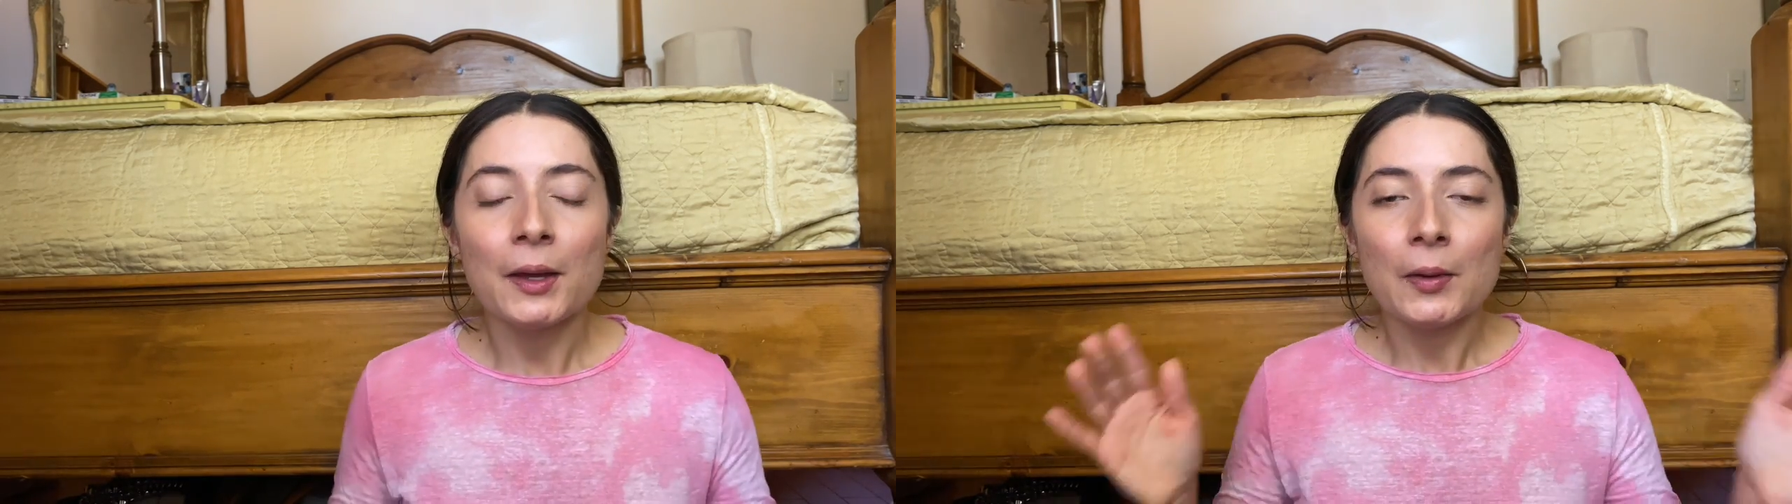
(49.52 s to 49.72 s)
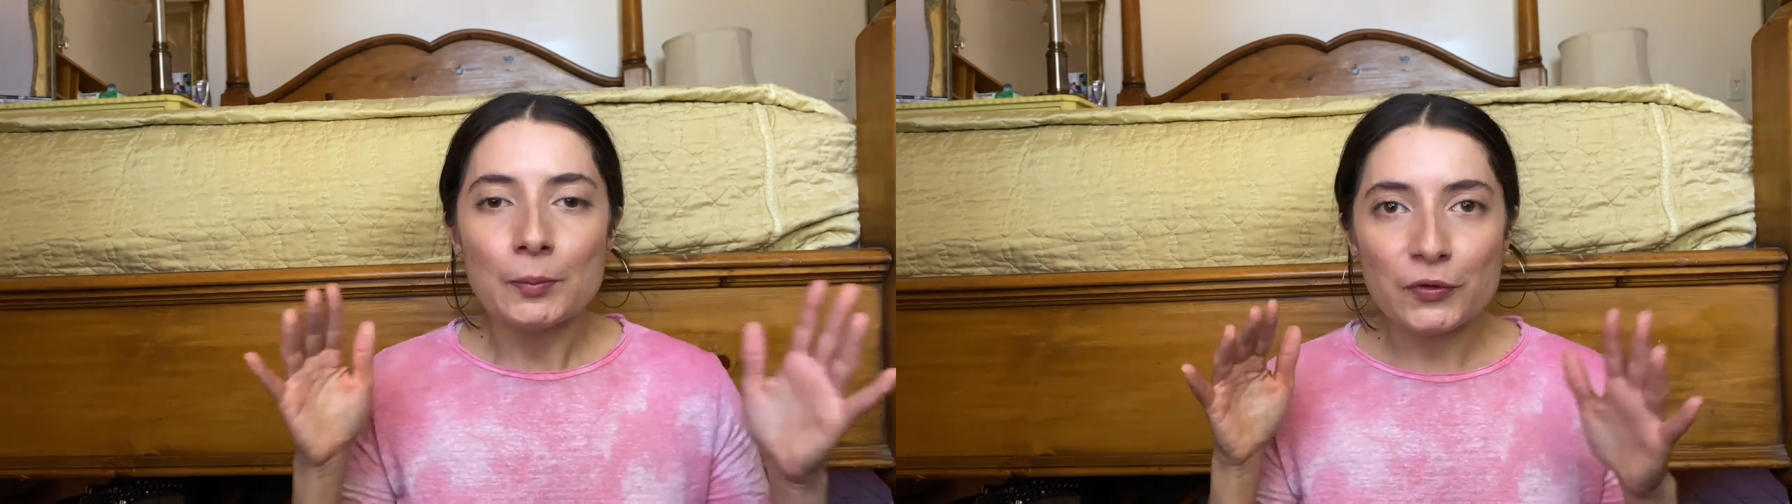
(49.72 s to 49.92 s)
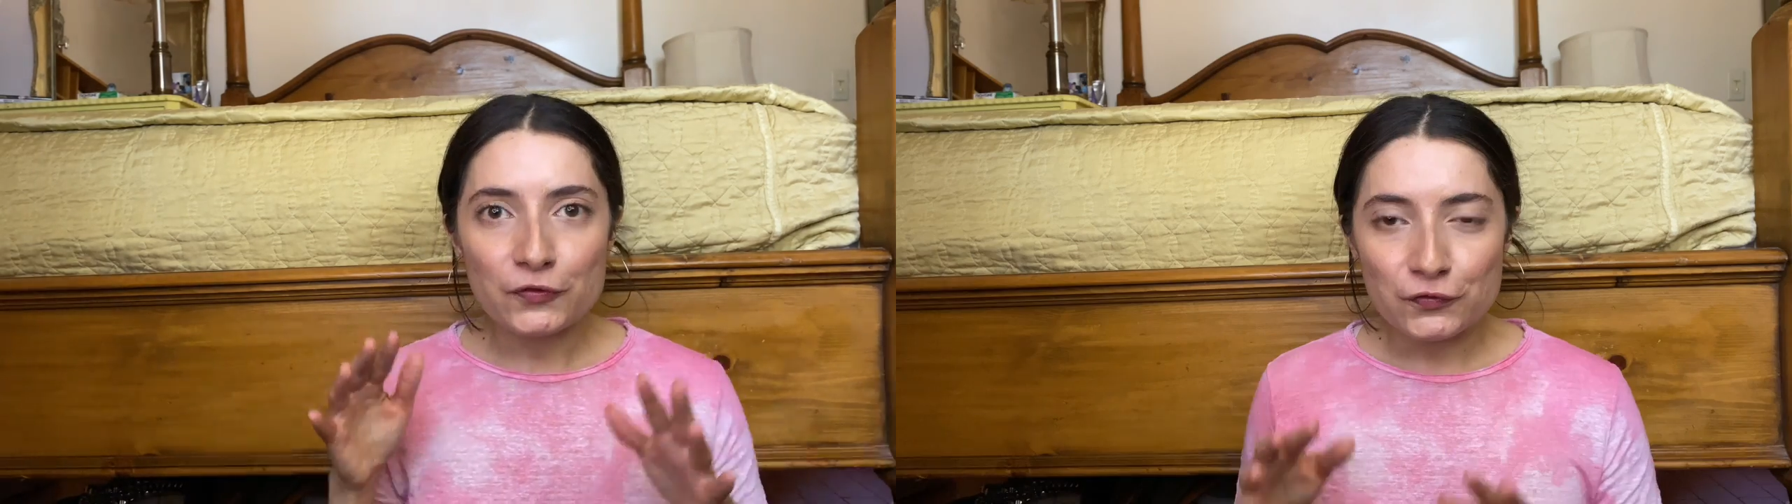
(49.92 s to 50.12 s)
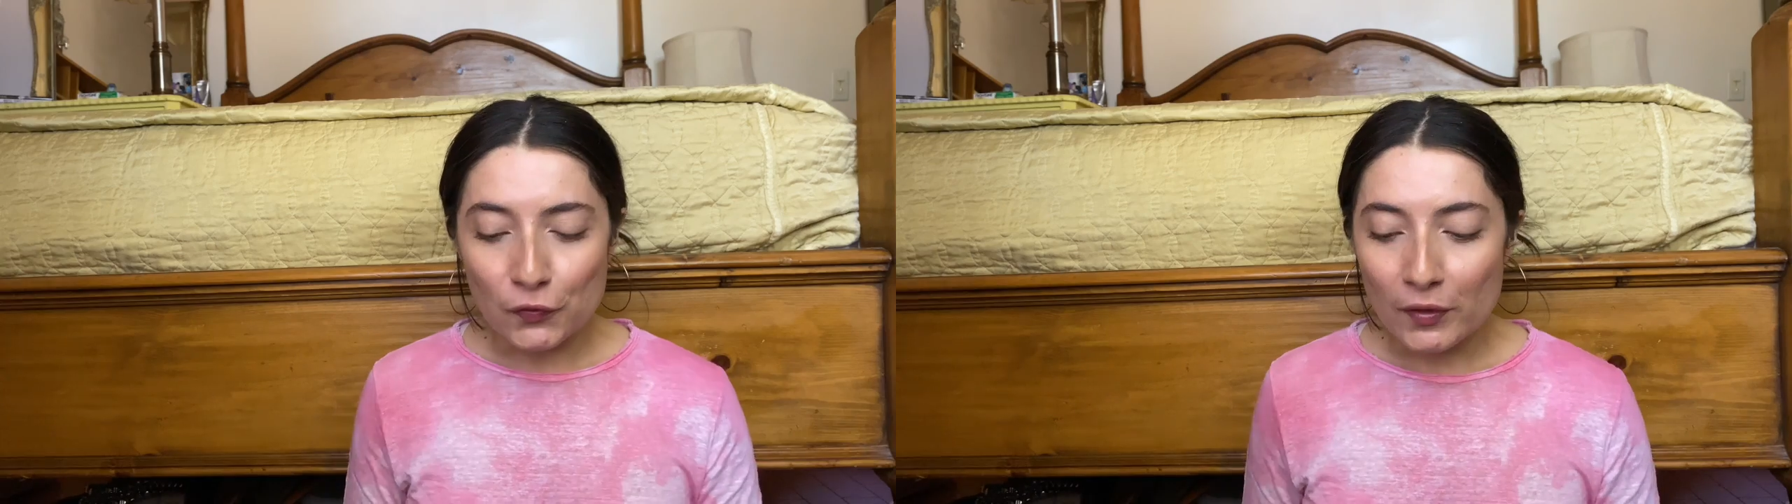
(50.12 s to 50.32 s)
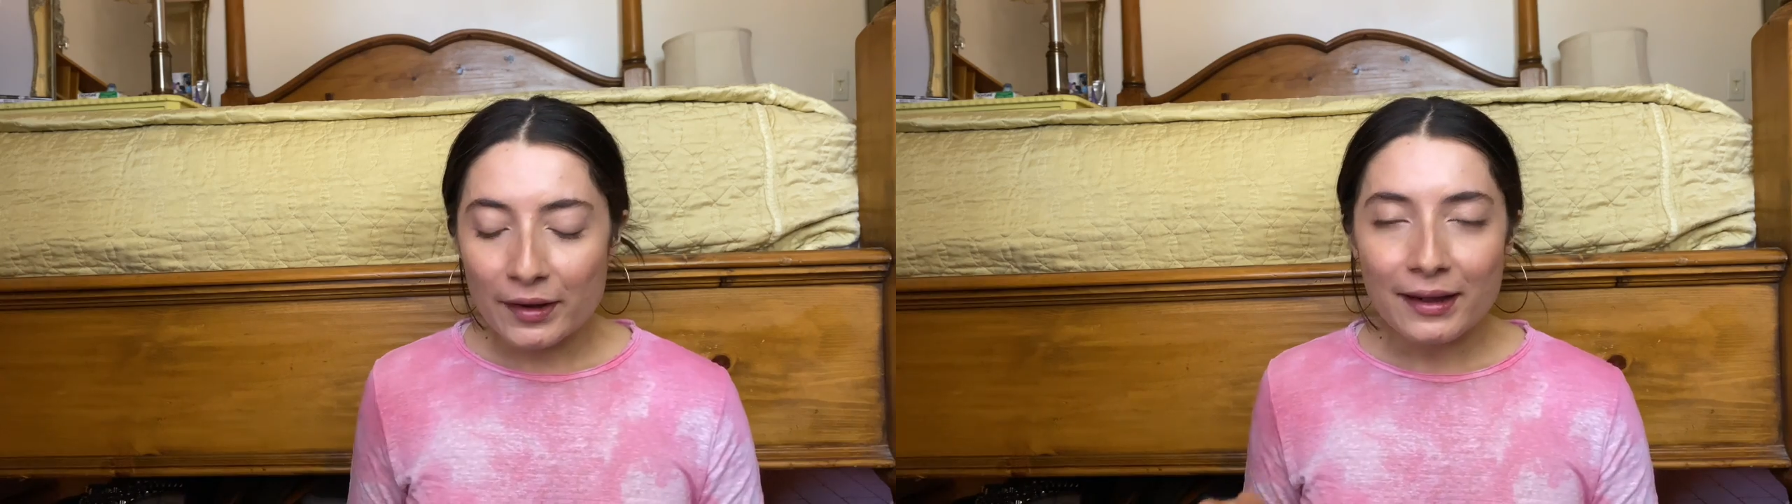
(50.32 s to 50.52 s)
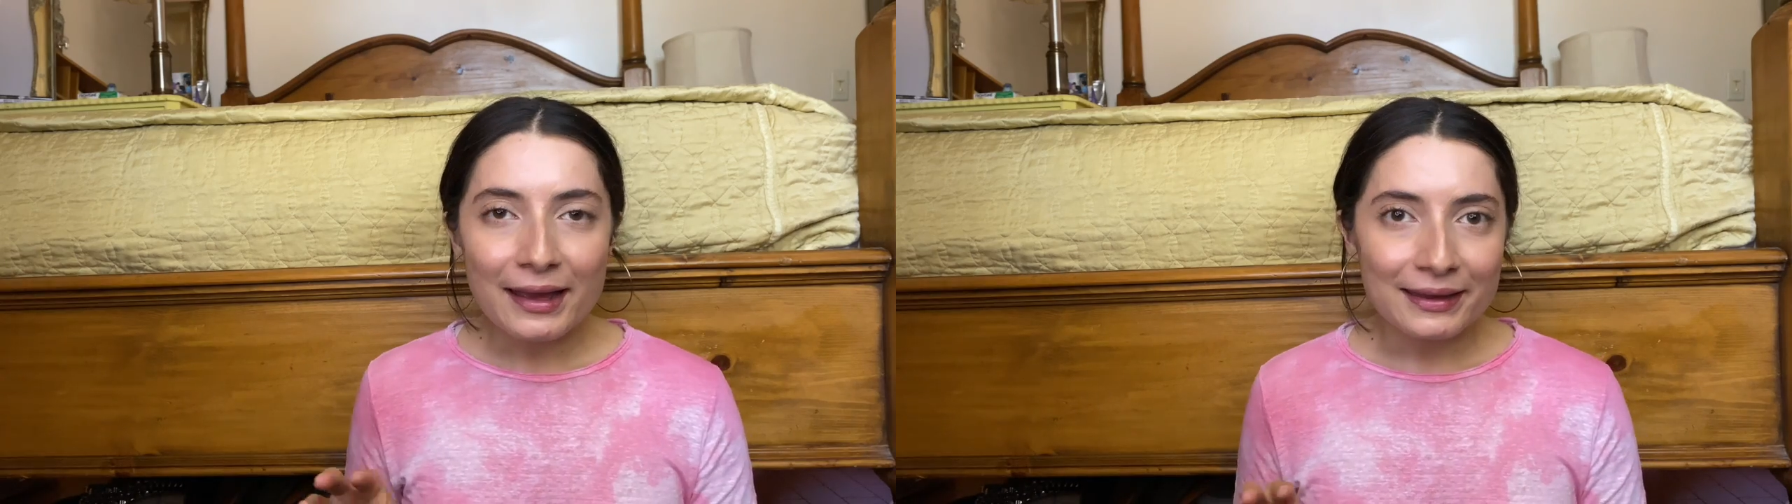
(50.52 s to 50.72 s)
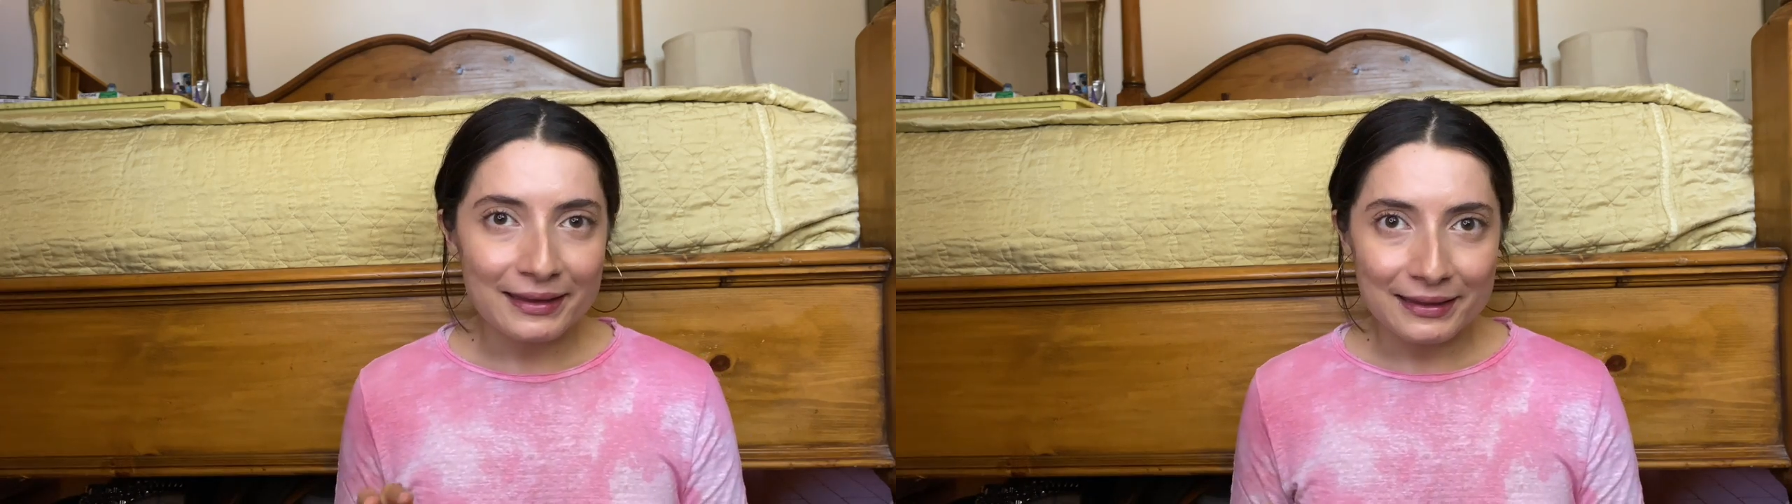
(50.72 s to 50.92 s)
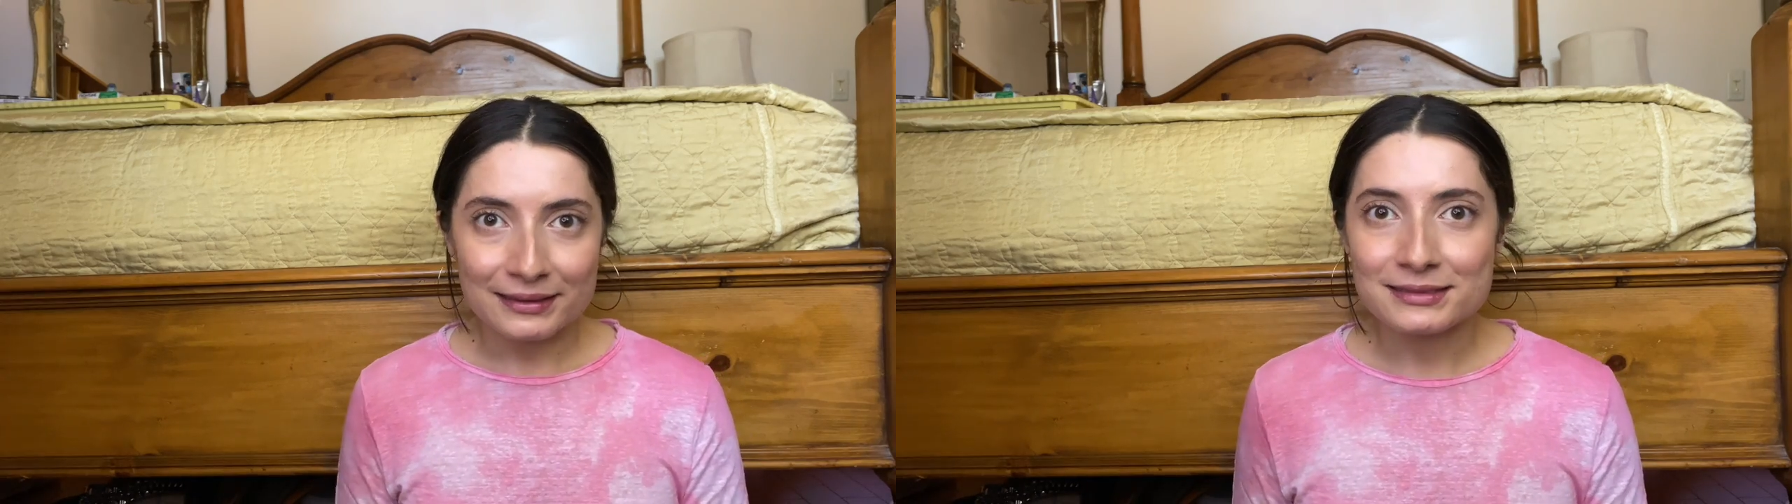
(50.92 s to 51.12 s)
Before I
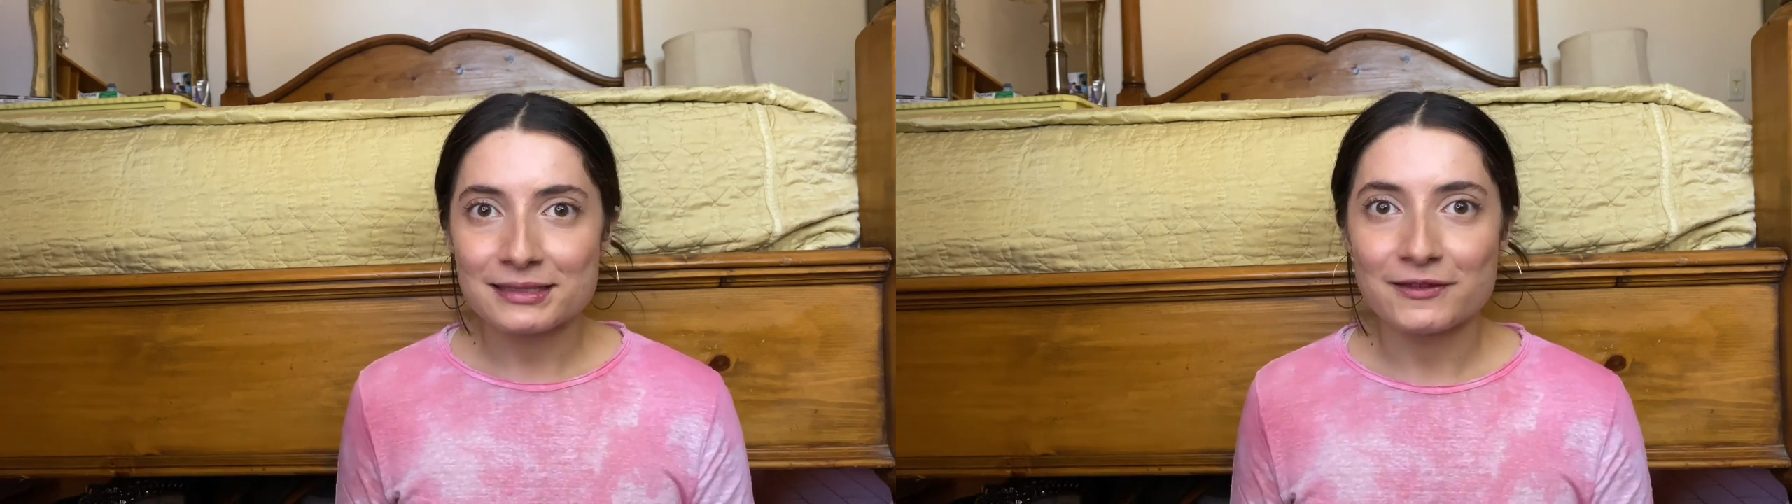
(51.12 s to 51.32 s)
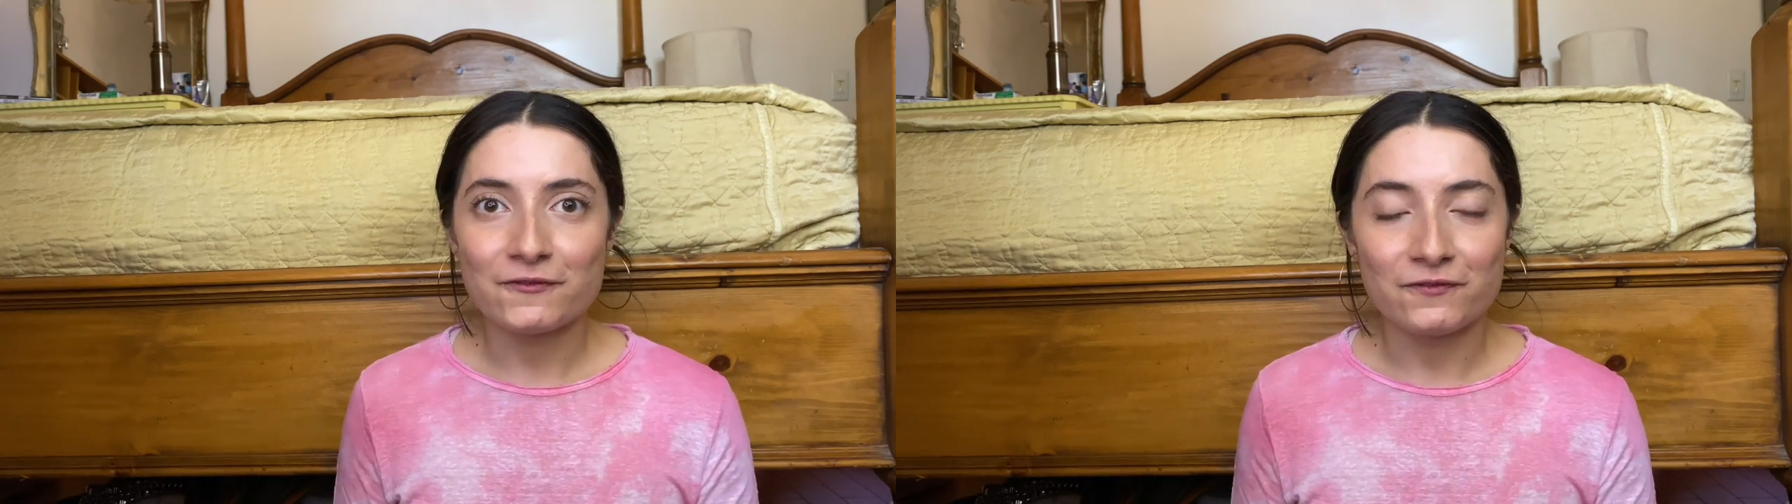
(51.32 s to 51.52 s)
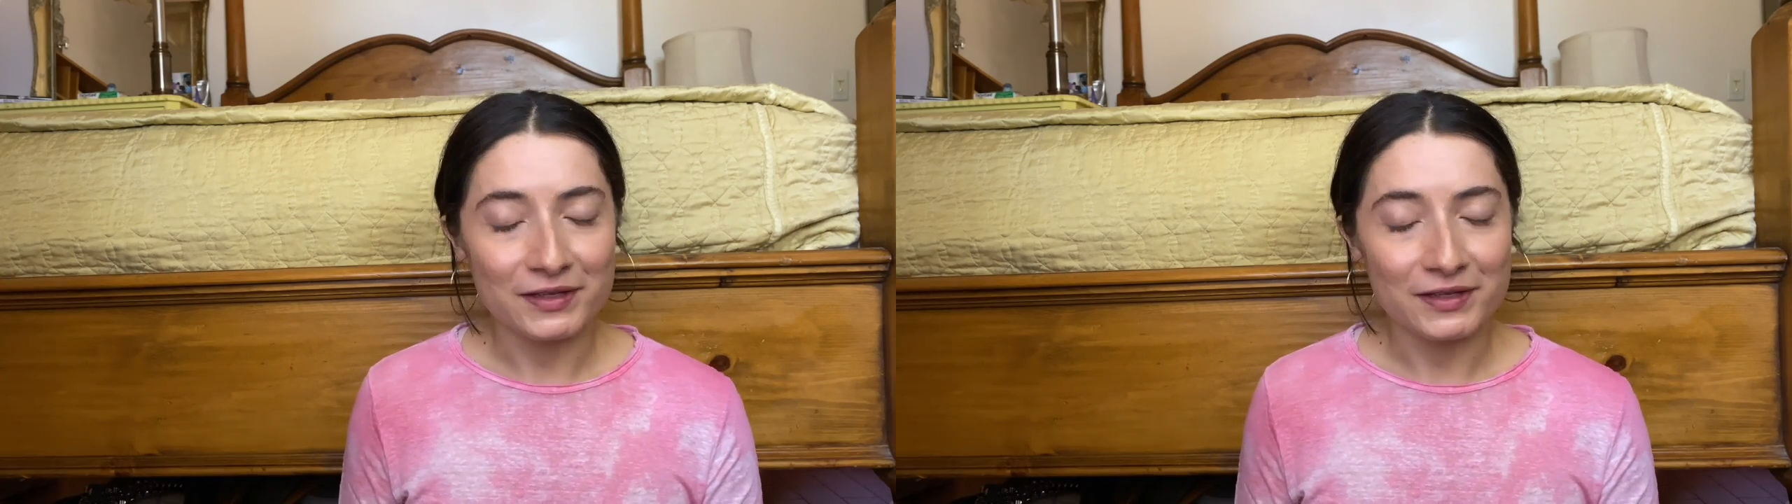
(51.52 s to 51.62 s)
get into the